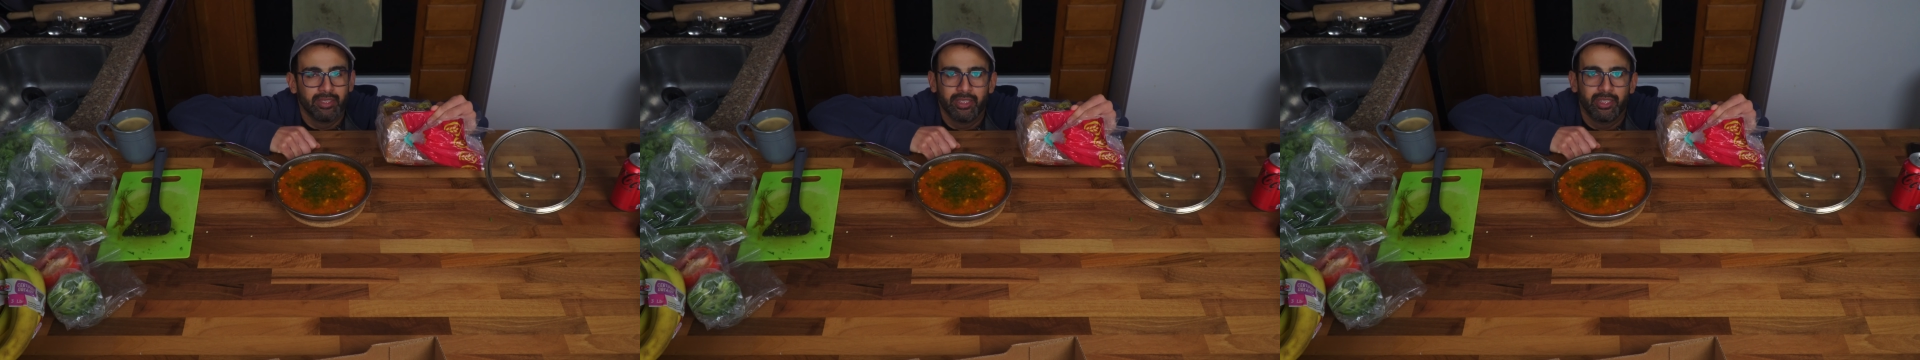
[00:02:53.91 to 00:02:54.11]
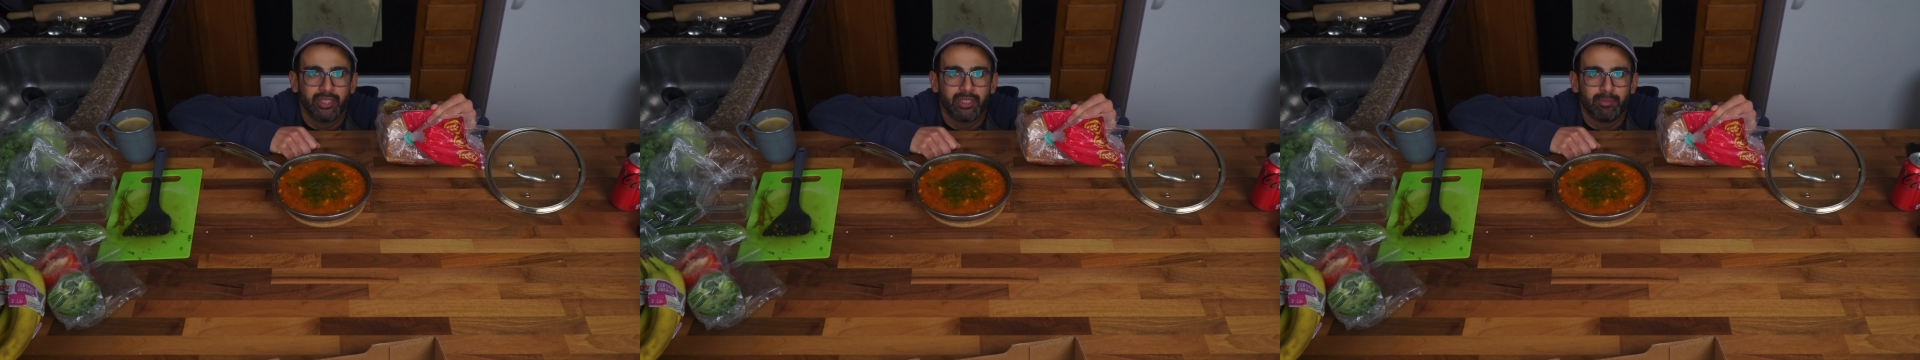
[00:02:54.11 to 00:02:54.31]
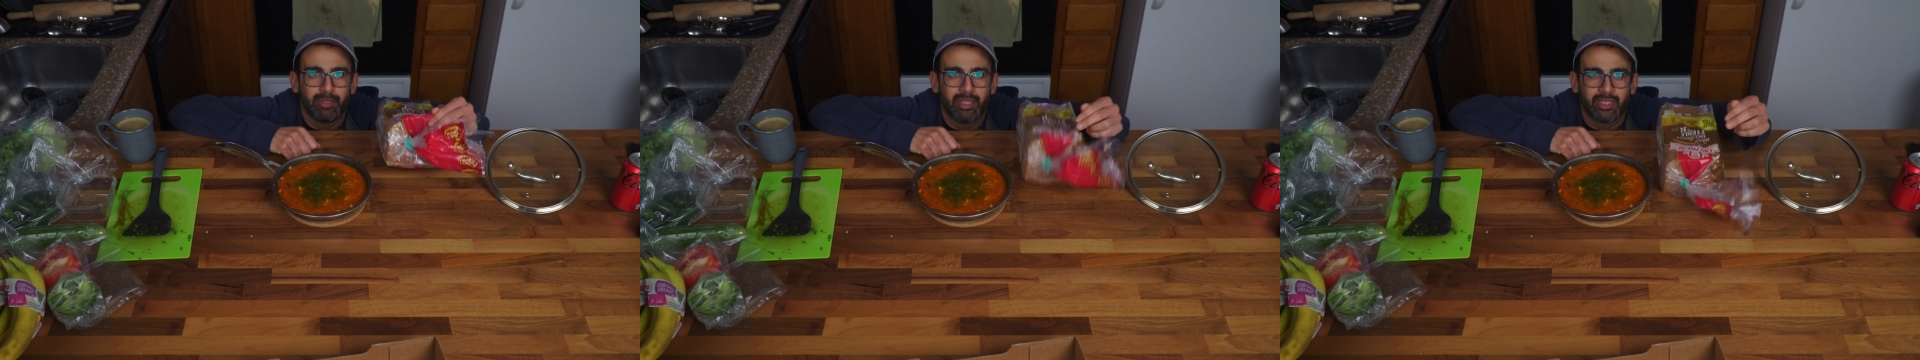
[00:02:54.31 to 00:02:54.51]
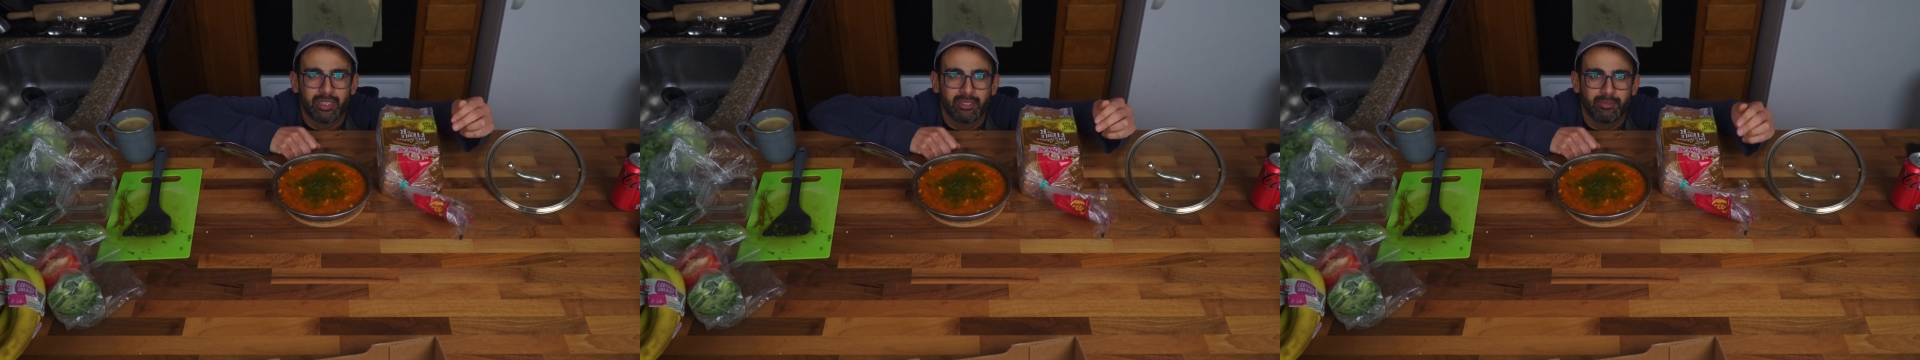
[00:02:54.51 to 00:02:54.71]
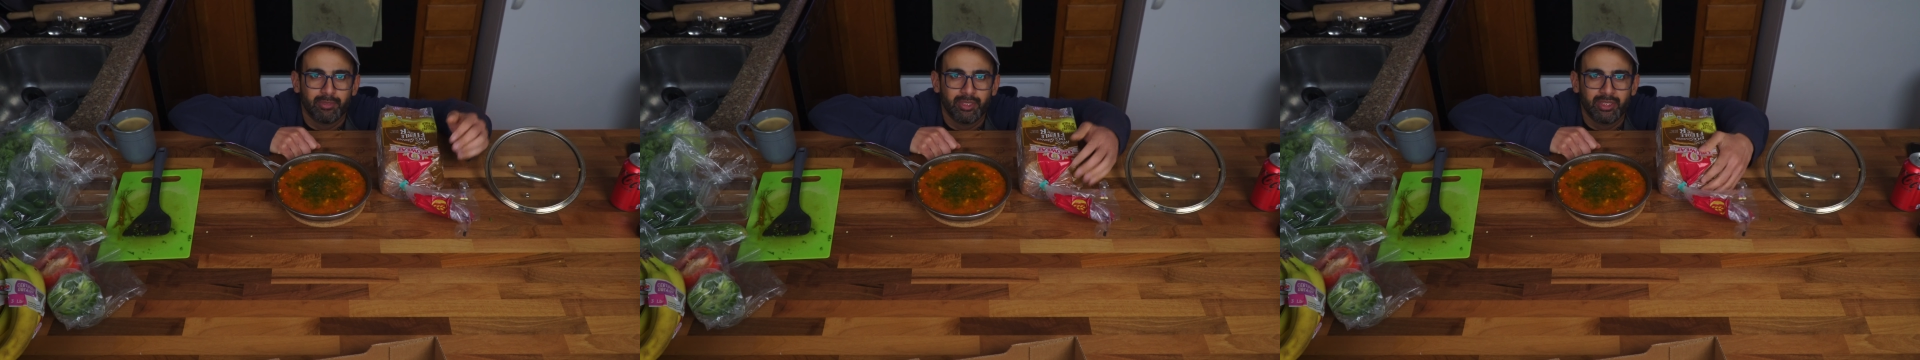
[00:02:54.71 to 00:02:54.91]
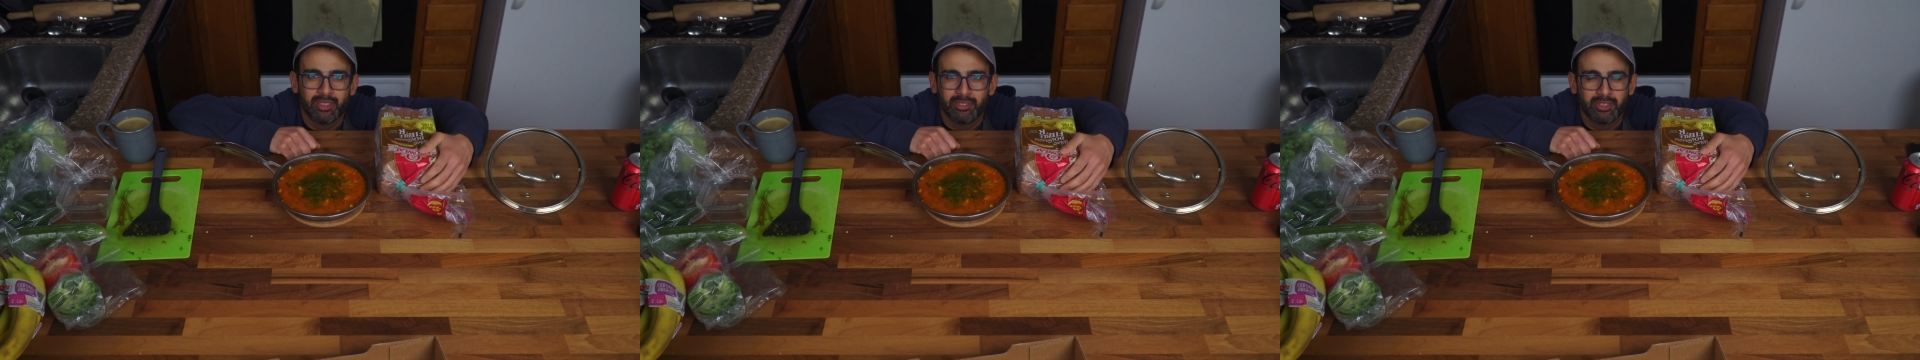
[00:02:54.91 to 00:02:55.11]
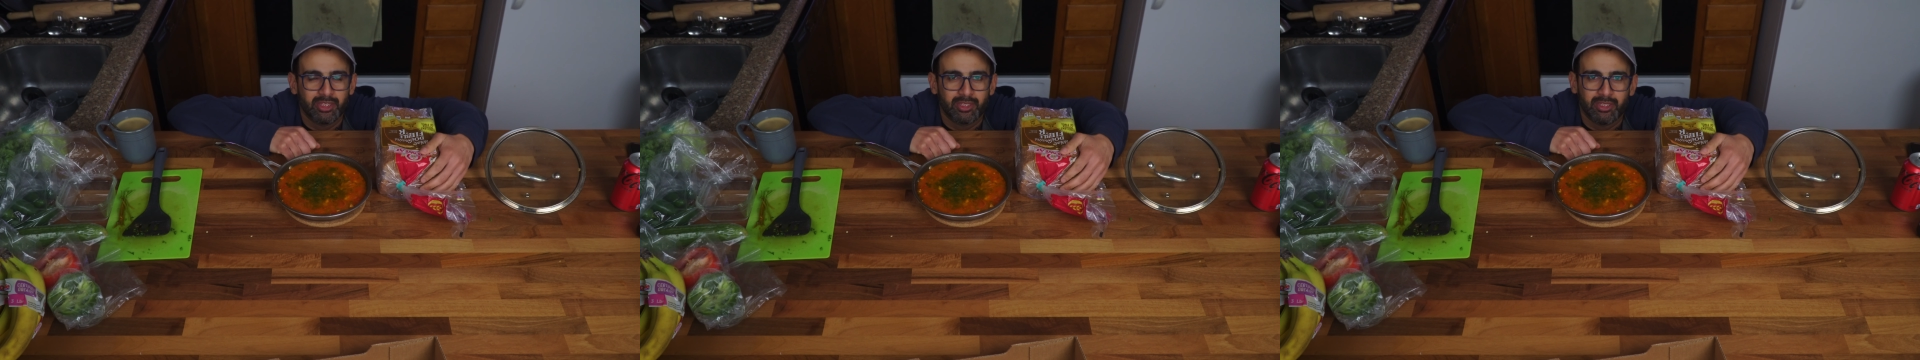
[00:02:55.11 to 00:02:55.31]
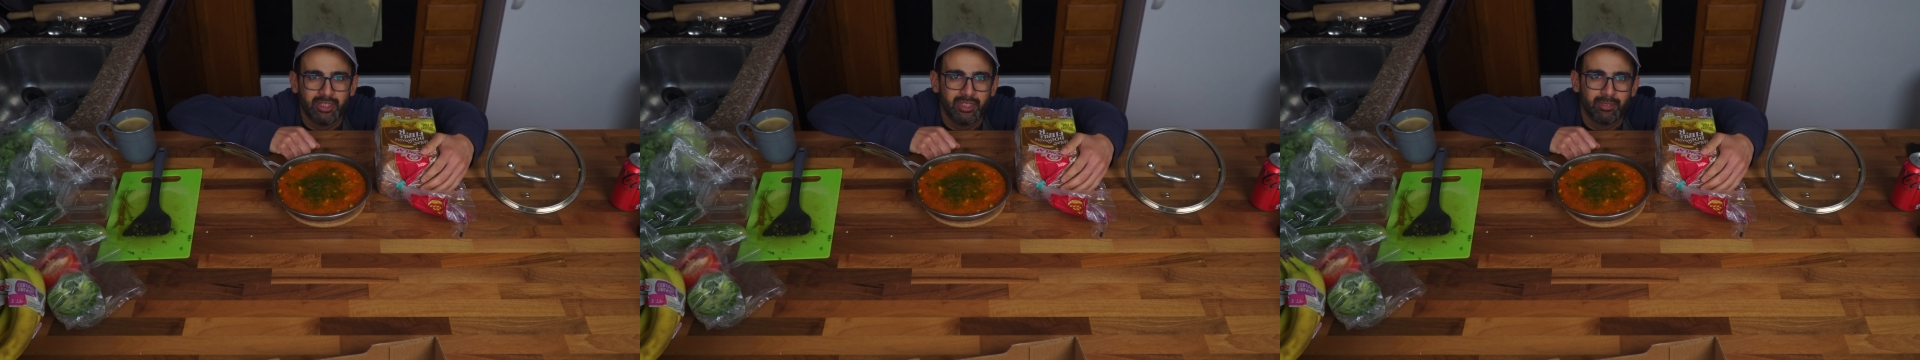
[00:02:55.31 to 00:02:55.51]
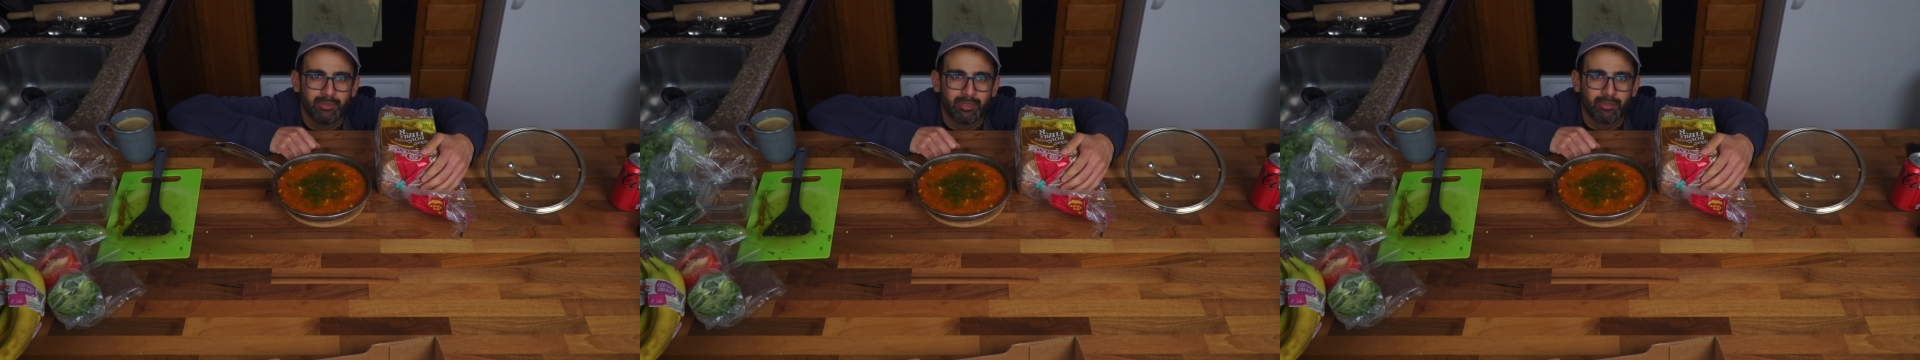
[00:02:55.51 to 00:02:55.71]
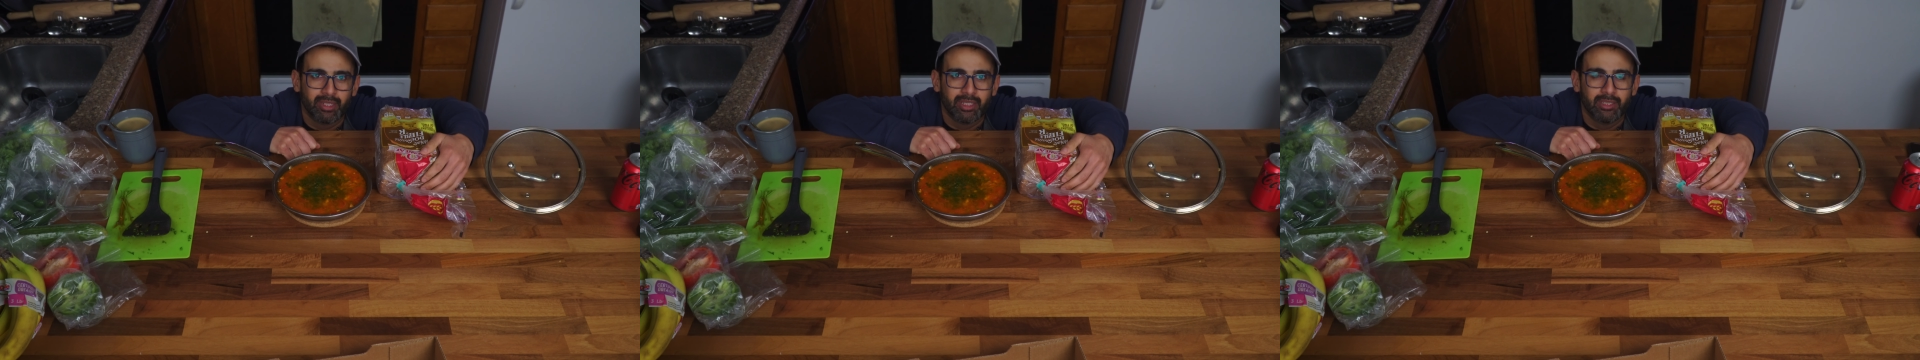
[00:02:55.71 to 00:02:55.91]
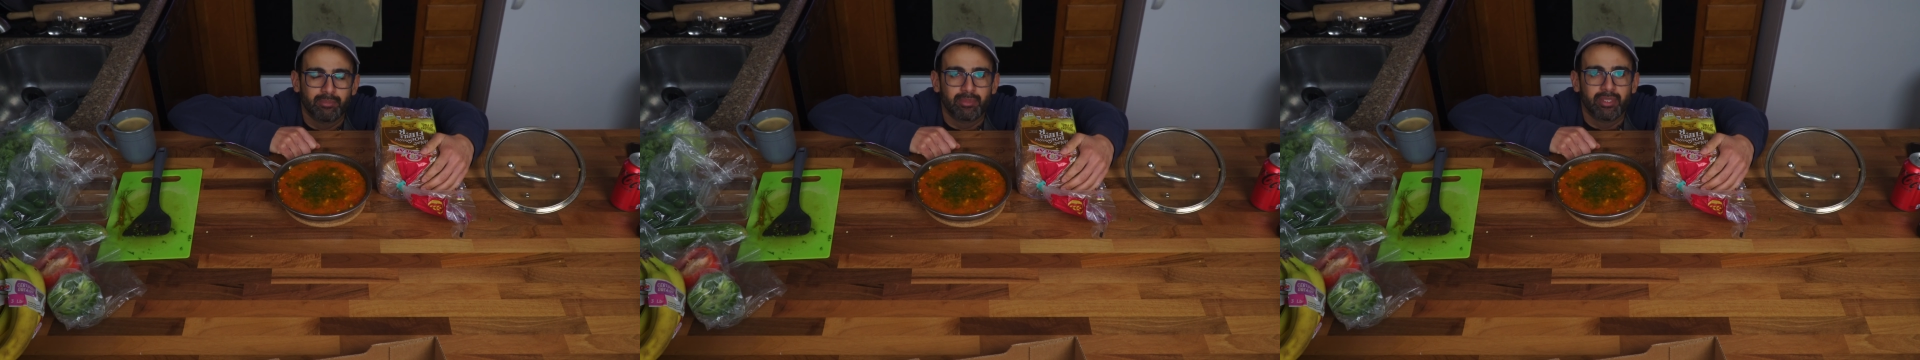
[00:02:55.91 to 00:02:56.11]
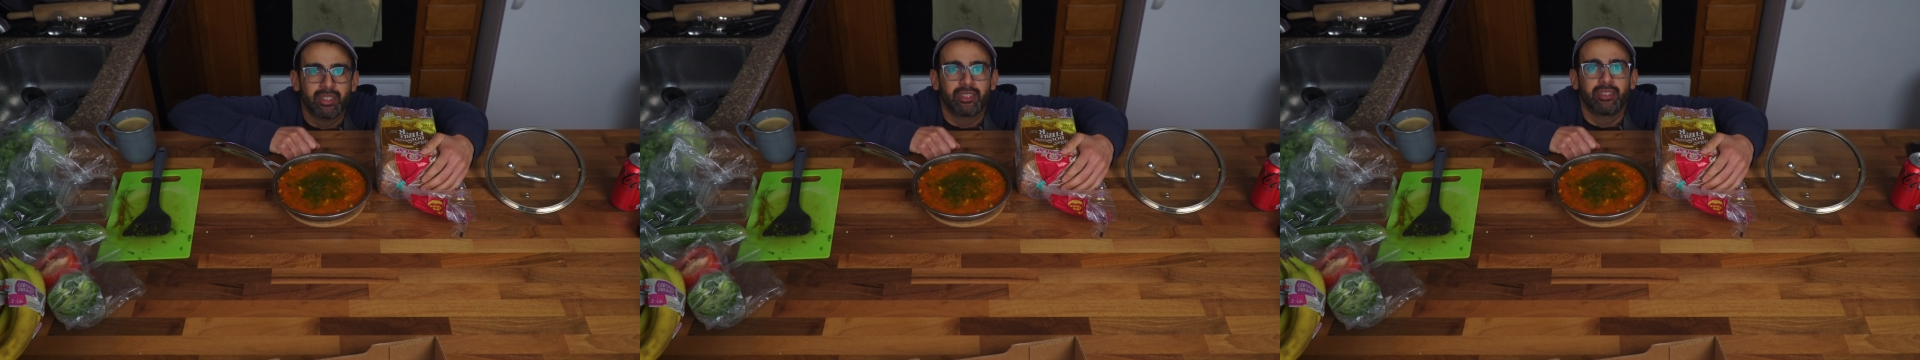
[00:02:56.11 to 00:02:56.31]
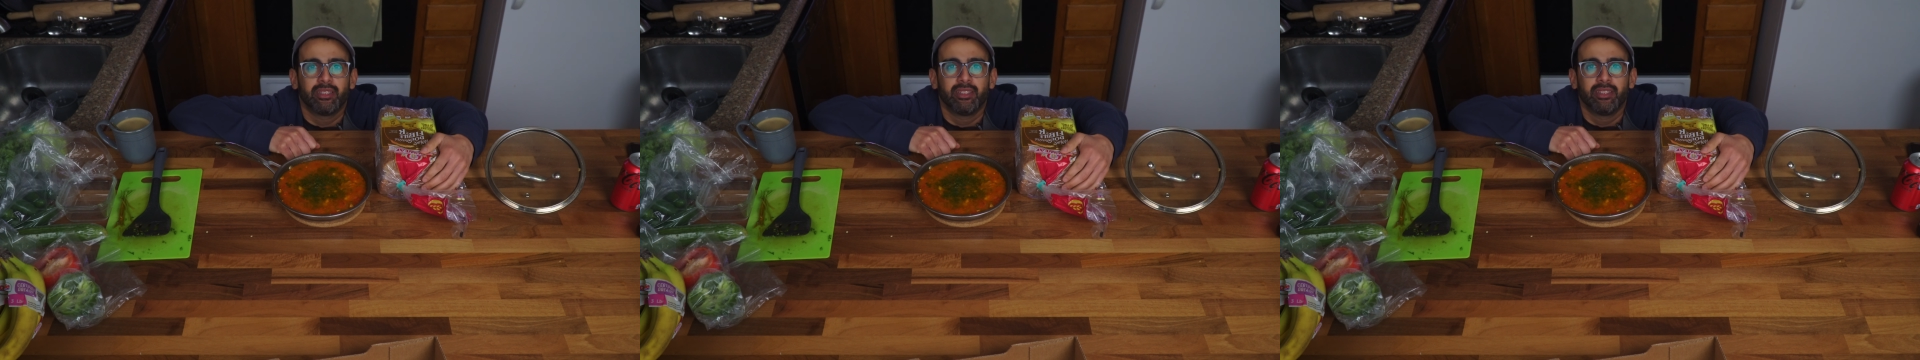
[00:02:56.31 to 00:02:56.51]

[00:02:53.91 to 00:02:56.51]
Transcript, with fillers: Here in America, we tend to just eat it with regular bread.